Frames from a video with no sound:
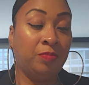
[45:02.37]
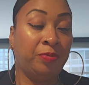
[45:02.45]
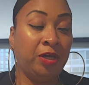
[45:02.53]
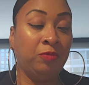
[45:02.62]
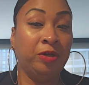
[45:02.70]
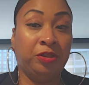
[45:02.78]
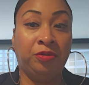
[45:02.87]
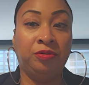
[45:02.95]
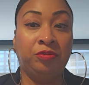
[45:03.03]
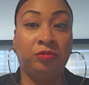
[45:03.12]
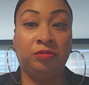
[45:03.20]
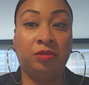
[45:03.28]
competing with you.
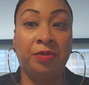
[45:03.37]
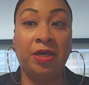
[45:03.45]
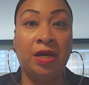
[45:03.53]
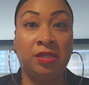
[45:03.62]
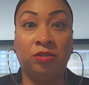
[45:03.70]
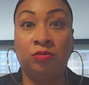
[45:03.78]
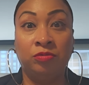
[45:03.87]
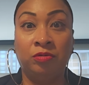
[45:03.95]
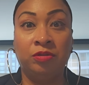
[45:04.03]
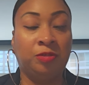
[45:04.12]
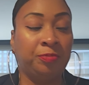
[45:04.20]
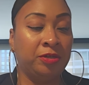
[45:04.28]
Some of you guys don't
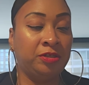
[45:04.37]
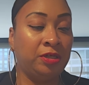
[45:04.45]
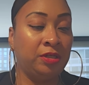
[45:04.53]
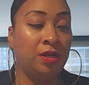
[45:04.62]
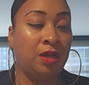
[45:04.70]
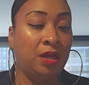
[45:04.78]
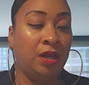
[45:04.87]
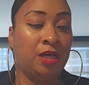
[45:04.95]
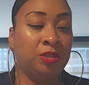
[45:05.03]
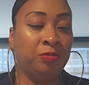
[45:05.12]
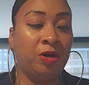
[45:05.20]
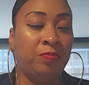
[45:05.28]
know this person
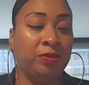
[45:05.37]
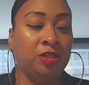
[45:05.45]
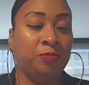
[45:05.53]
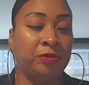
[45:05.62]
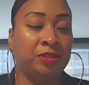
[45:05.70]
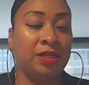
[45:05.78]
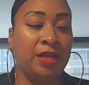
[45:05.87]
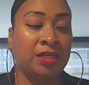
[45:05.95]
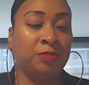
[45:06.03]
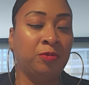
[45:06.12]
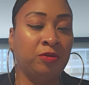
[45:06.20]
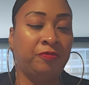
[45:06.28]
as well, but this person
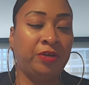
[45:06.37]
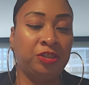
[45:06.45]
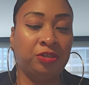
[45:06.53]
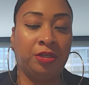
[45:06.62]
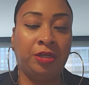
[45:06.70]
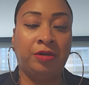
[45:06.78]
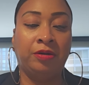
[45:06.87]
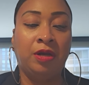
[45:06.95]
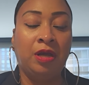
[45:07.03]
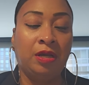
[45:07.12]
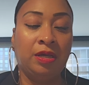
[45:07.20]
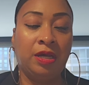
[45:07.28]
lacks motivation here.
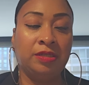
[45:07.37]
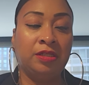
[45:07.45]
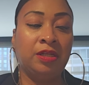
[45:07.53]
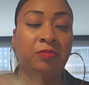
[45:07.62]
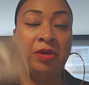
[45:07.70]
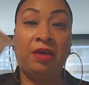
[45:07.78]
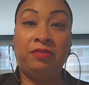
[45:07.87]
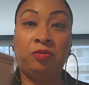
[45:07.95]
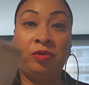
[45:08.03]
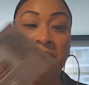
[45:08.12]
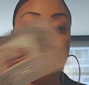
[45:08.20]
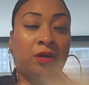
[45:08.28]
Yes, and then we have the
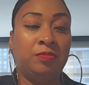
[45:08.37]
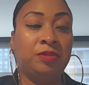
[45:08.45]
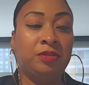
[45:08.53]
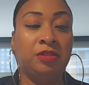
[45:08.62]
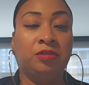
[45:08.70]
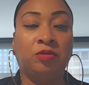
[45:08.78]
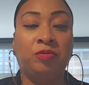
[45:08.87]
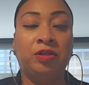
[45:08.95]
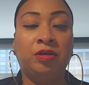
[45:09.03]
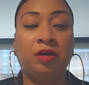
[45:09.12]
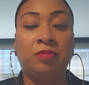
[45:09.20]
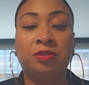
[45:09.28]
Queen of Cups. This is a Queen
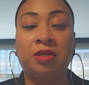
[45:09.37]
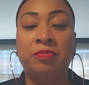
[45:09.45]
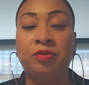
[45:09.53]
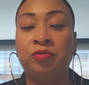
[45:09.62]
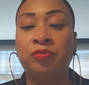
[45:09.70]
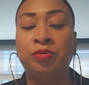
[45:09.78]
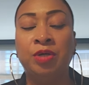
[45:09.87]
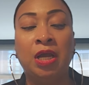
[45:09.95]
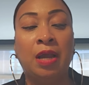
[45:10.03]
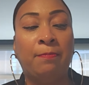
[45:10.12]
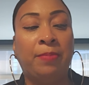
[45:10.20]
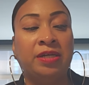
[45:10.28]
of Cups coming through.
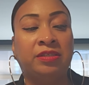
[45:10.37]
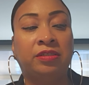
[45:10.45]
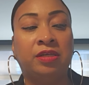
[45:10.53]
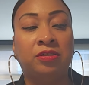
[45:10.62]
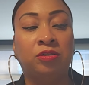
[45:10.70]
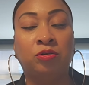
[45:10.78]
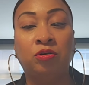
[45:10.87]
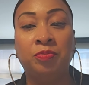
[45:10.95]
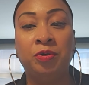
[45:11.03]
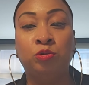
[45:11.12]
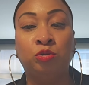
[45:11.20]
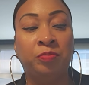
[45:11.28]
Pisces, Cancer,
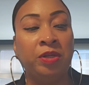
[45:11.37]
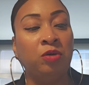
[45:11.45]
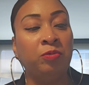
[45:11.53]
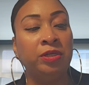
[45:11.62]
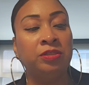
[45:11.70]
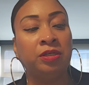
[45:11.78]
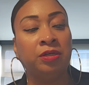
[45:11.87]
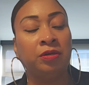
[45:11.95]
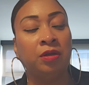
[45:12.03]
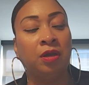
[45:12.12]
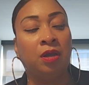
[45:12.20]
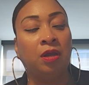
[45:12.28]
Scorpio. Too many queens
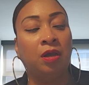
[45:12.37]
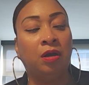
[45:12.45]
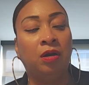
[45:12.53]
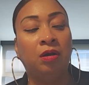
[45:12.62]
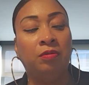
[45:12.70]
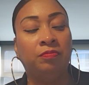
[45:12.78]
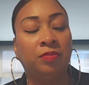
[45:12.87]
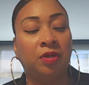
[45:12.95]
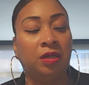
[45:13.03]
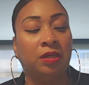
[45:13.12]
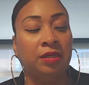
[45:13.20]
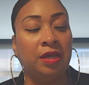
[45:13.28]
here. Um,
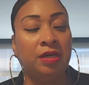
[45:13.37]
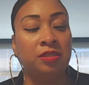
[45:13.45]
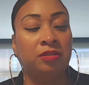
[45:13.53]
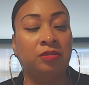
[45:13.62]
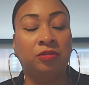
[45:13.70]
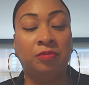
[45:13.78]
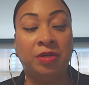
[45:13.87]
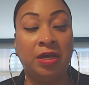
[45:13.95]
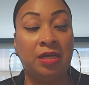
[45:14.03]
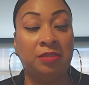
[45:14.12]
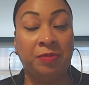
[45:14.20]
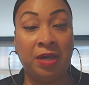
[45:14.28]
yes, some of you
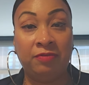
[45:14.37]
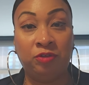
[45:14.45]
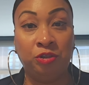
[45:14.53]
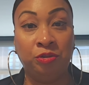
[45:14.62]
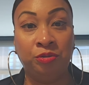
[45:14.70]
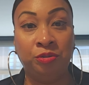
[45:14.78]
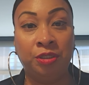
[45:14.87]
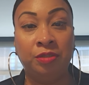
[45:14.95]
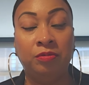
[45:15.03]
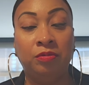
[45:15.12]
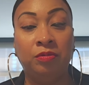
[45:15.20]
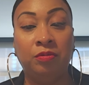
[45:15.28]
guys may have
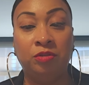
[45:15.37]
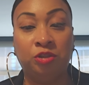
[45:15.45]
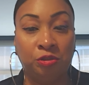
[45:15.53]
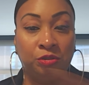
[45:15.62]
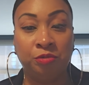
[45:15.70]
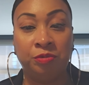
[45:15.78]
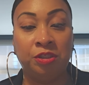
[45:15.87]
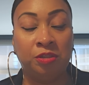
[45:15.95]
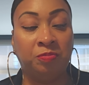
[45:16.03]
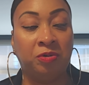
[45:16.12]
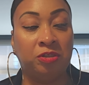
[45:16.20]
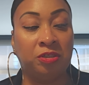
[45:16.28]
children children with
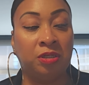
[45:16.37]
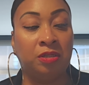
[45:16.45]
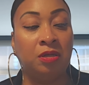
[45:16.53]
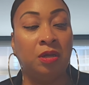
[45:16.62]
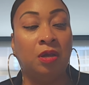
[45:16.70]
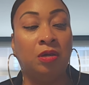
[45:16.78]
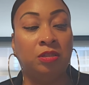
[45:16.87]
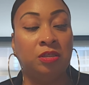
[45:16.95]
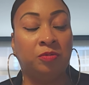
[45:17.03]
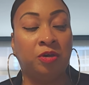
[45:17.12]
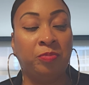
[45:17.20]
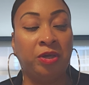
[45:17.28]
this person.
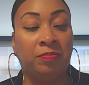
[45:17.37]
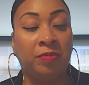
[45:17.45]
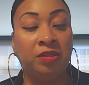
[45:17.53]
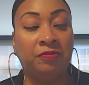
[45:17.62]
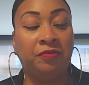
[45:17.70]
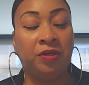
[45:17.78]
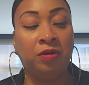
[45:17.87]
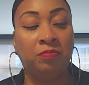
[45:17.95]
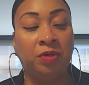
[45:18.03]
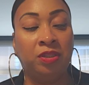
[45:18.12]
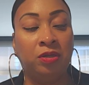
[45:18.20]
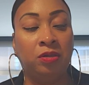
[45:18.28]
This could be a mother figure,
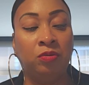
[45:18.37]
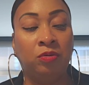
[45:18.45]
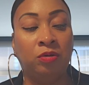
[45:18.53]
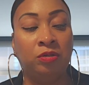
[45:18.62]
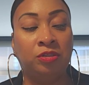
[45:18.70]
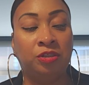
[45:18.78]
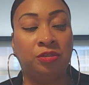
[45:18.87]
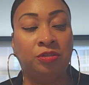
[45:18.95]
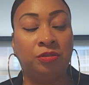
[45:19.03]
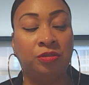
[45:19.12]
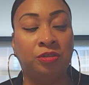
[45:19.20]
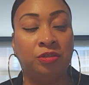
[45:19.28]
mother-in-law,
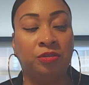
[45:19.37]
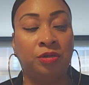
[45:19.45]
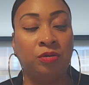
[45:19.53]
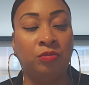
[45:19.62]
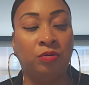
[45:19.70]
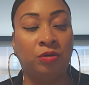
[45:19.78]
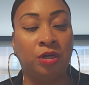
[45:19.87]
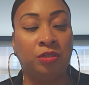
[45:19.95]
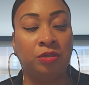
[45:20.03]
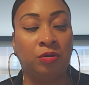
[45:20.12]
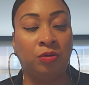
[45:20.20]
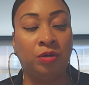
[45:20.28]
sister, sister-in-law,
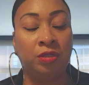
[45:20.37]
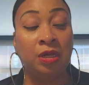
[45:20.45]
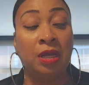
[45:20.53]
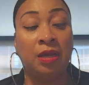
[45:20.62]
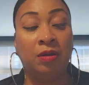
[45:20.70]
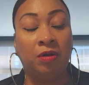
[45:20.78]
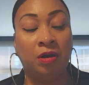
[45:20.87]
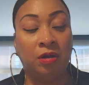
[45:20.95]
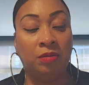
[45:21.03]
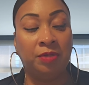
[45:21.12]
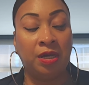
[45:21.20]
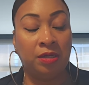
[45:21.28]
cousin, aunt.
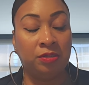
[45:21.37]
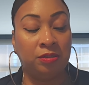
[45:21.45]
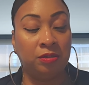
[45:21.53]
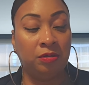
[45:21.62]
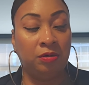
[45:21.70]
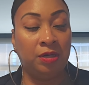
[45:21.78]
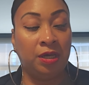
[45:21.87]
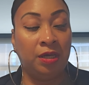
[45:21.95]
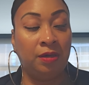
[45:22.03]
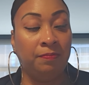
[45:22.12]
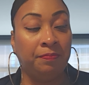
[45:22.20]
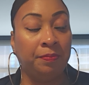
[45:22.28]
Um, yes,
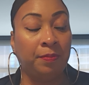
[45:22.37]
okay.